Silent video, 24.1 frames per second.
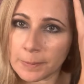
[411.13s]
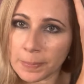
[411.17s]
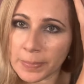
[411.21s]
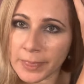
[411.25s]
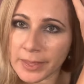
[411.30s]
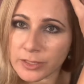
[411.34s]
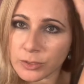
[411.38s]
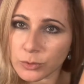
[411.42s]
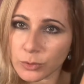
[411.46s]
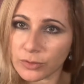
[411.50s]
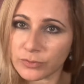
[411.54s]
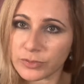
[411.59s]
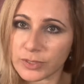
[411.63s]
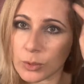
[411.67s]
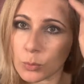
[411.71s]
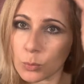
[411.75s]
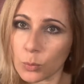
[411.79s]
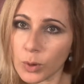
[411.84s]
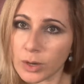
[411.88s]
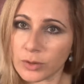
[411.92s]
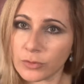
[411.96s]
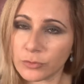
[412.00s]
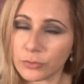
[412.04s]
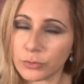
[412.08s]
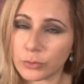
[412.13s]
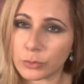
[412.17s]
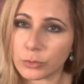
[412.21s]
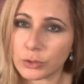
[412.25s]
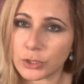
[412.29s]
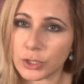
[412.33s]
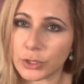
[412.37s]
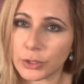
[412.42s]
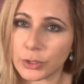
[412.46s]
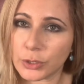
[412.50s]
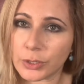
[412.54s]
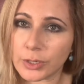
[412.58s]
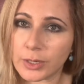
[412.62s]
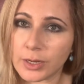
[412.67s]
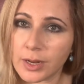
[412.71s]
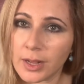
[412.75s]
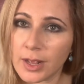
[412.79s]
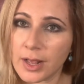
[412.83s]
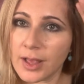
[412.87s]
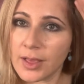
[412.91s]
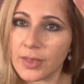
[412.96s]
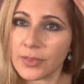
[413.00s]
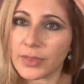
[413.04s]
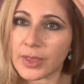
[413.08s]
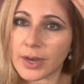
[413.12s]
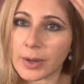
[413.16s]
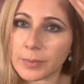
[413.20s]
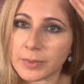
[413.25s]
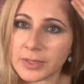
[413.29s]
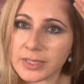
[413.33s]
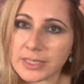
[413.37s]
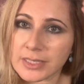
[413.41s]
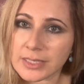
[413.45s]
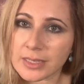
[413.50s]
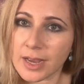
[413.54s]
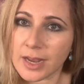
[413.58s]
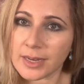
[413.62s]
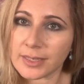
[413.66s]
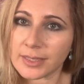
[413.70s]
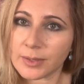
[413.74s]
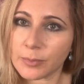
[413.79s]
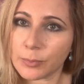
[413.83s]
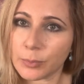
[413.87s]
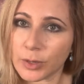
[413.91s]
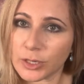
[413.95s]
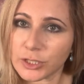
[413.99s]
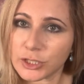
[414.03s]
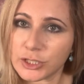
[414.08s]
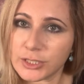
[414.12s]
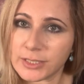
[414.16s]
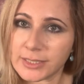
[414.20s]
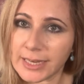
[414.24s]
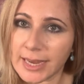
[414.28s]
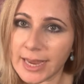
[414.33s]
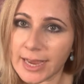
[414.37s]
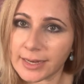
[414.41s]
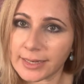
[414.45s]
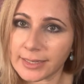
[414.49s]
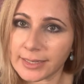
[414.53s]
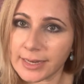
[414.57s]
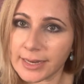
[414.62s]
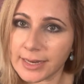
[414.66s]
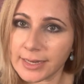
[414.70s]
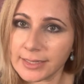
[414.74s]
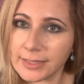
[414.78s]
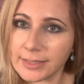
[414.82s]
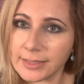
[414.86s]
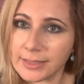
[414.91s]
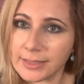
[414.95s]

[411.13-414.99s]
So I've done one full turn. Then I'm gonna slide the brush down again,